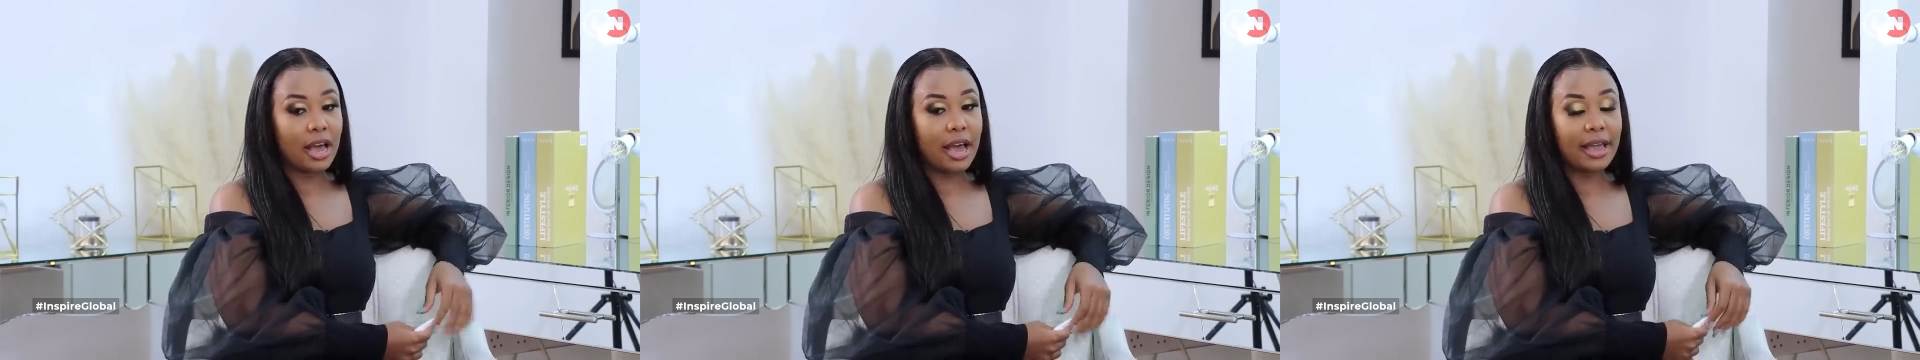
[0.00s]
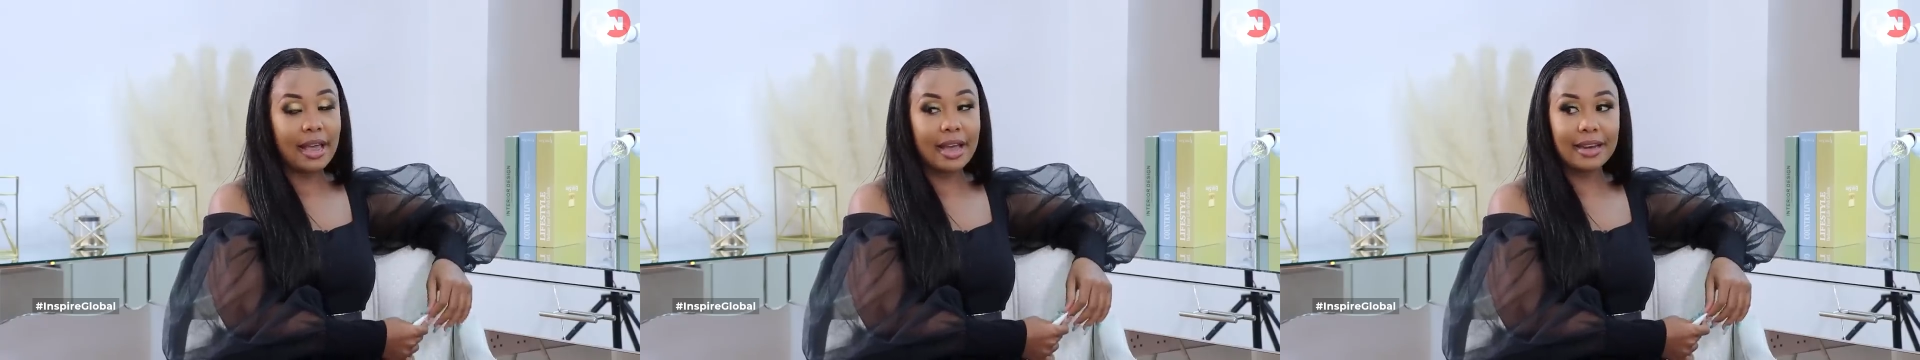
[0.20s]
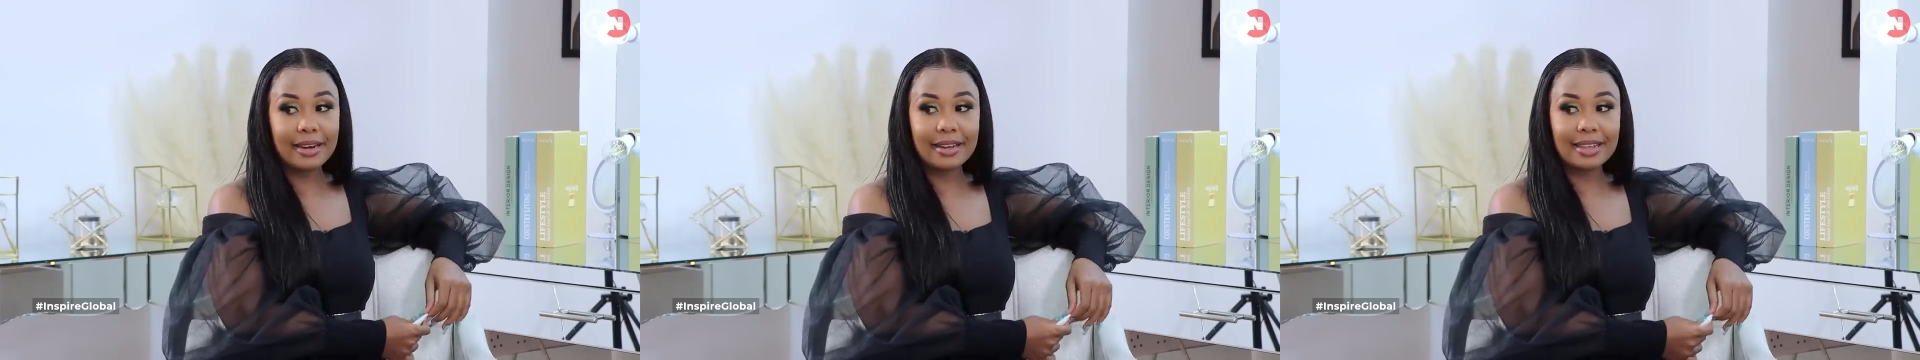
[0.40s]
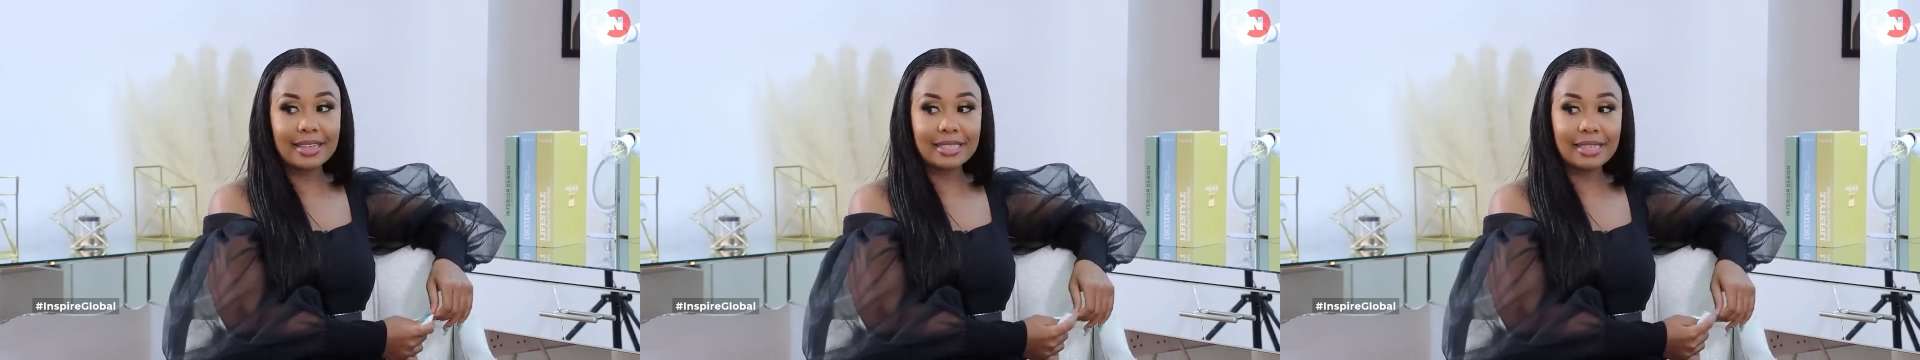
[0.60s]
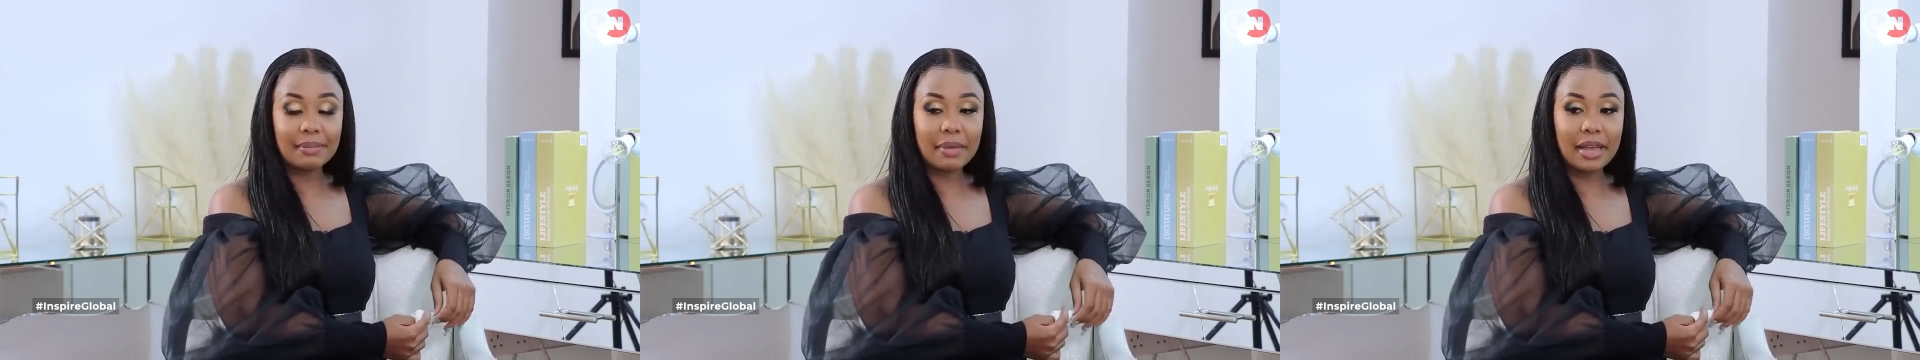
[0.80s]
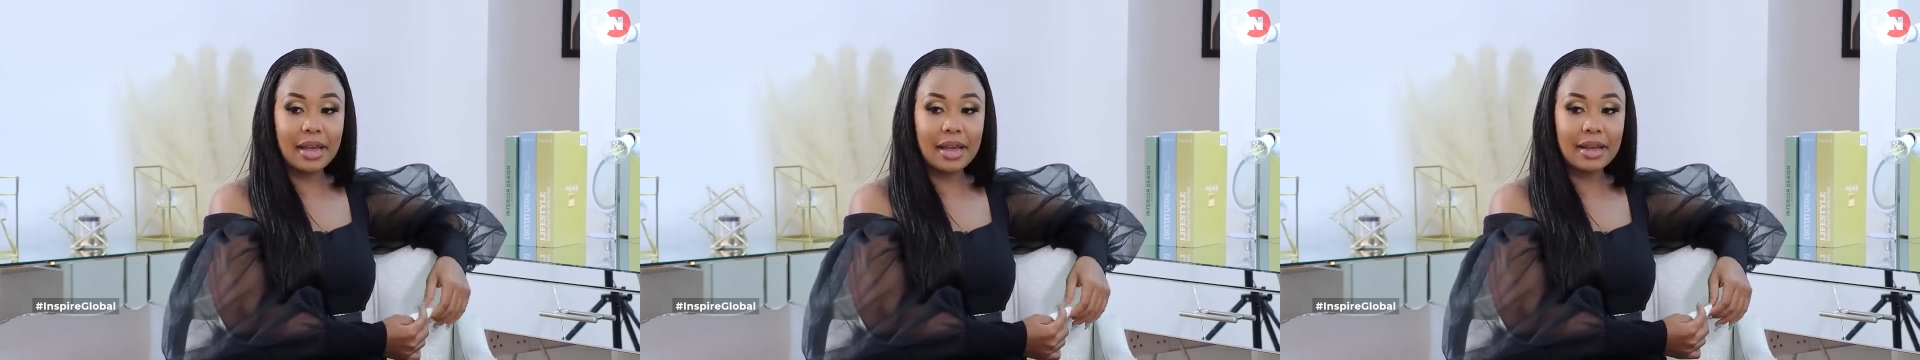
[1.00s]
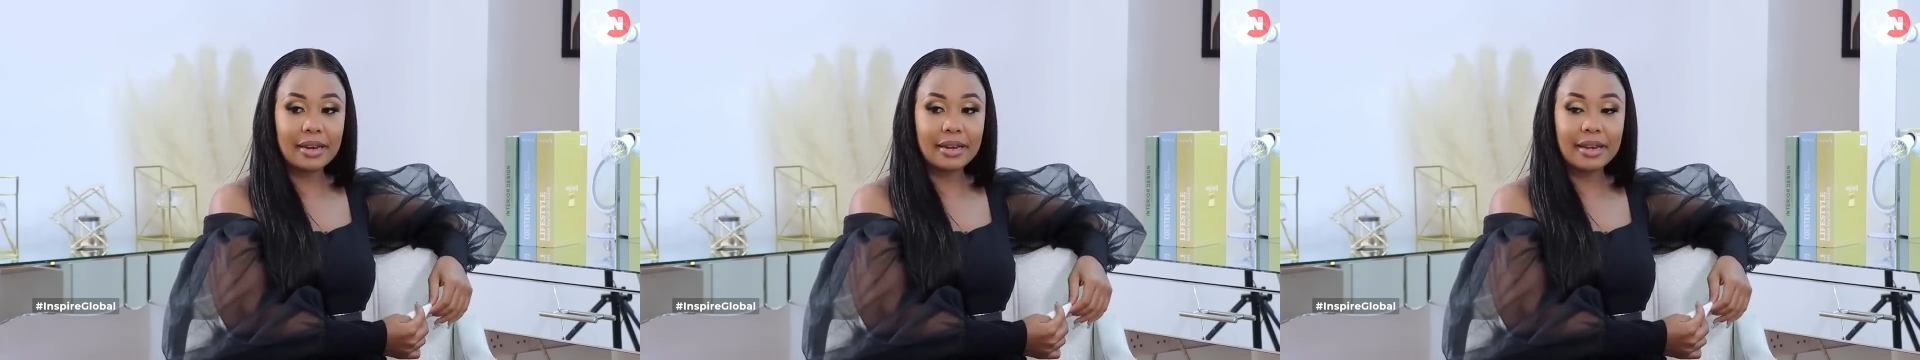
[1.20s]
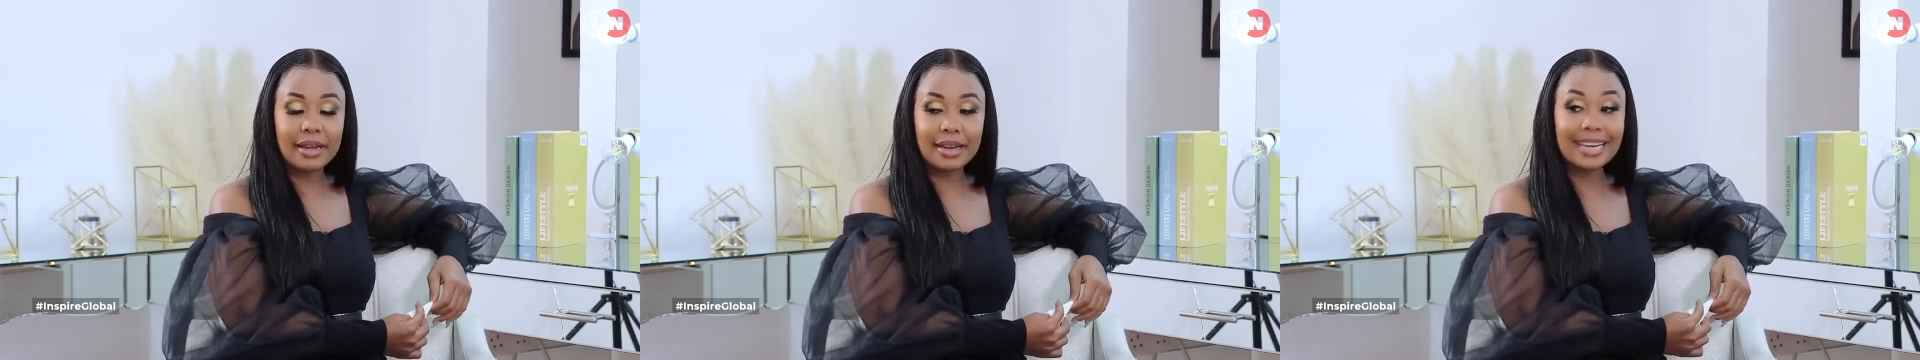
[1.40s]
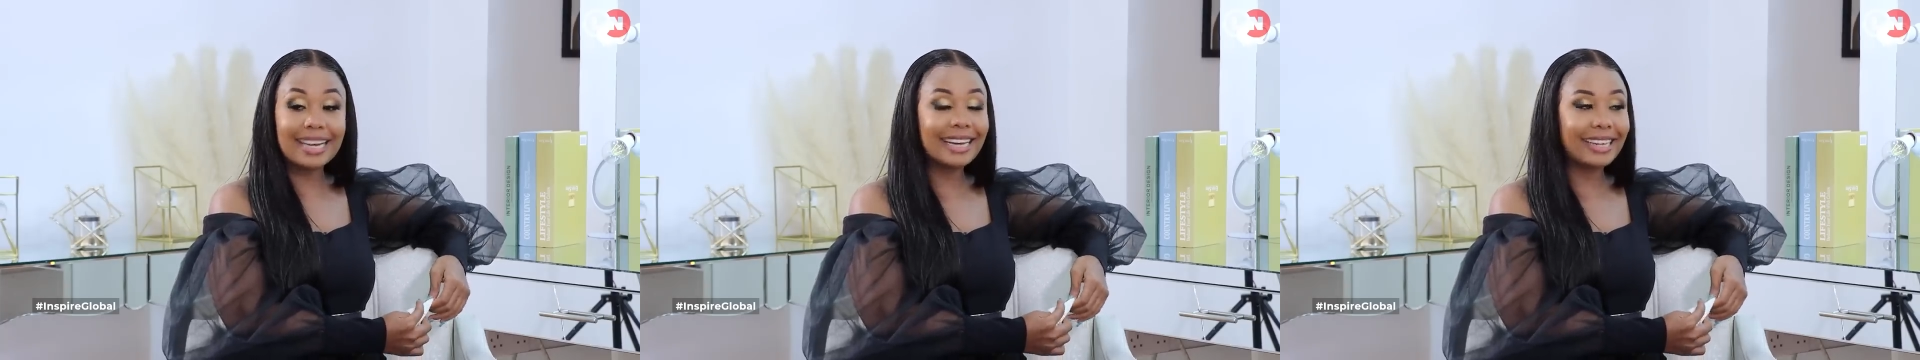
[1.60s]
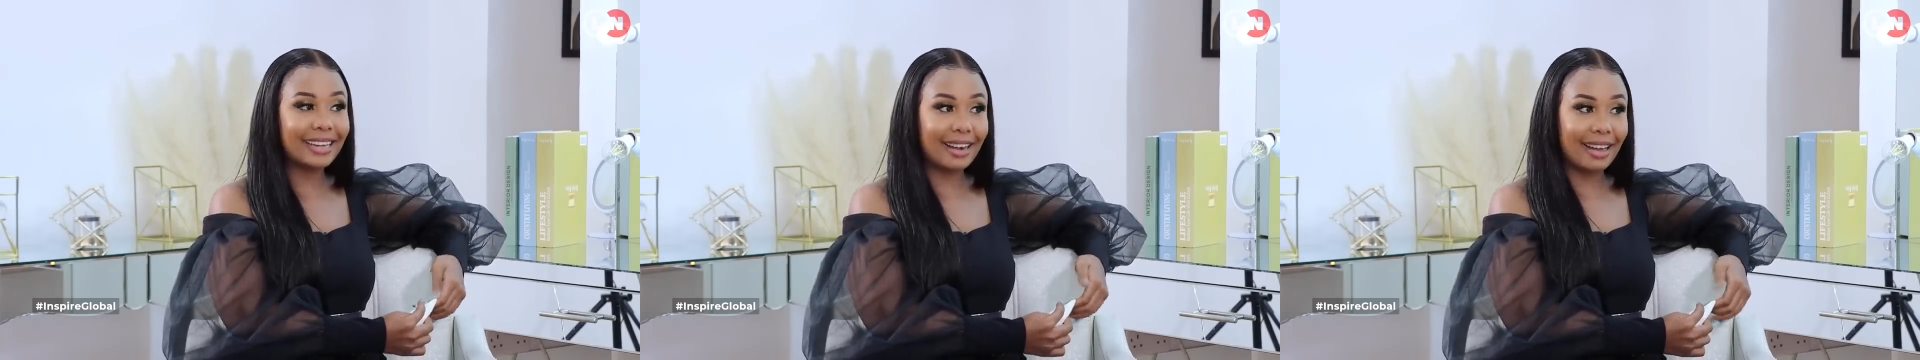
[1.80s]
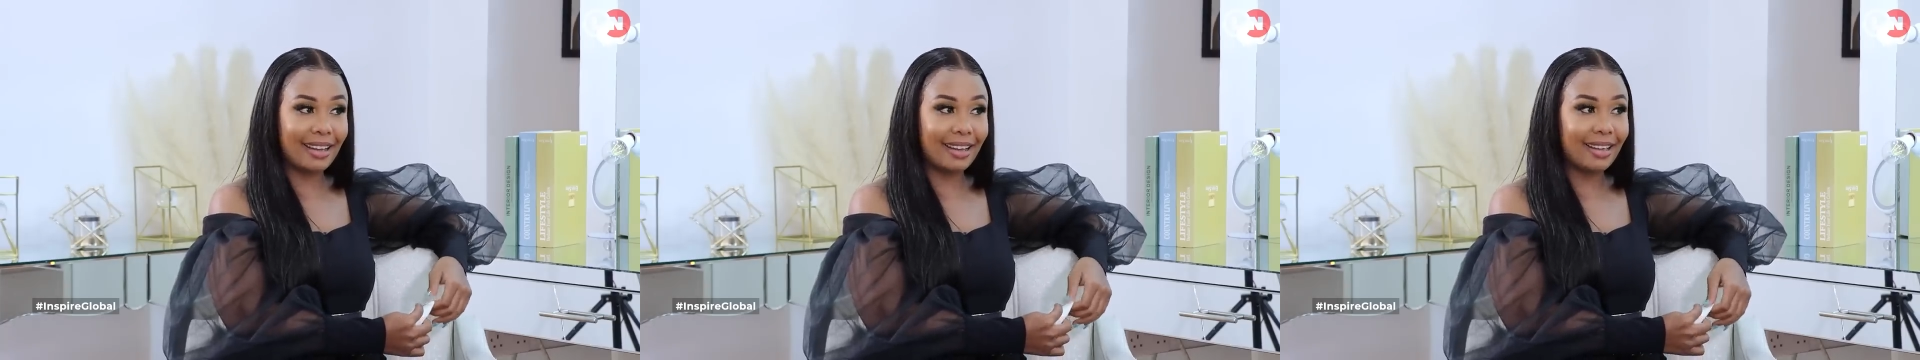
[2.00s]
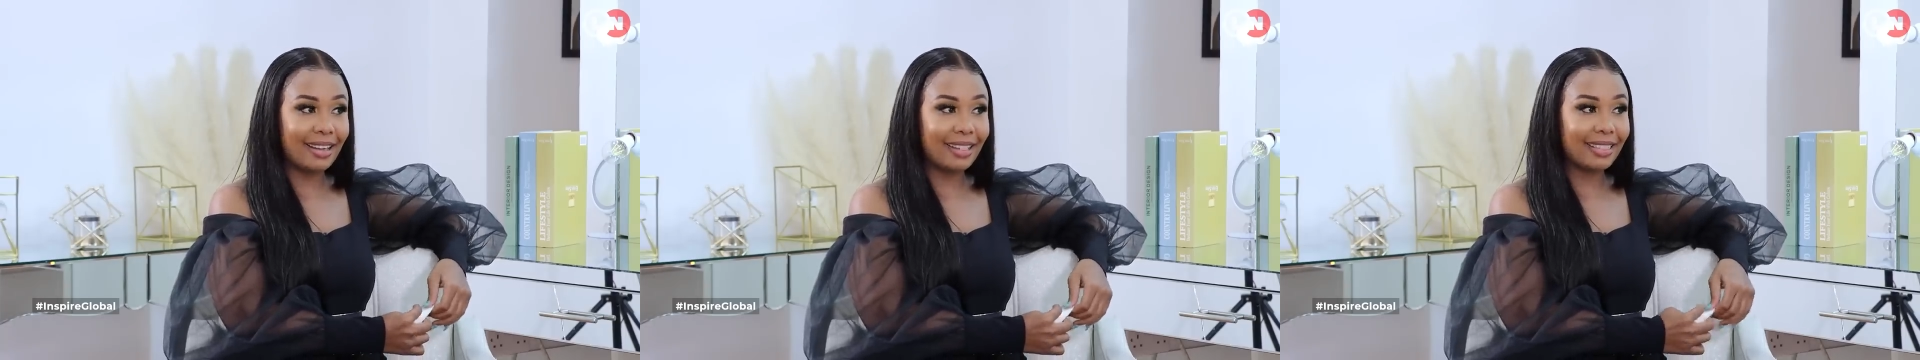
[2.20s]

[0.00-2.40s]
That time I had a cleaner.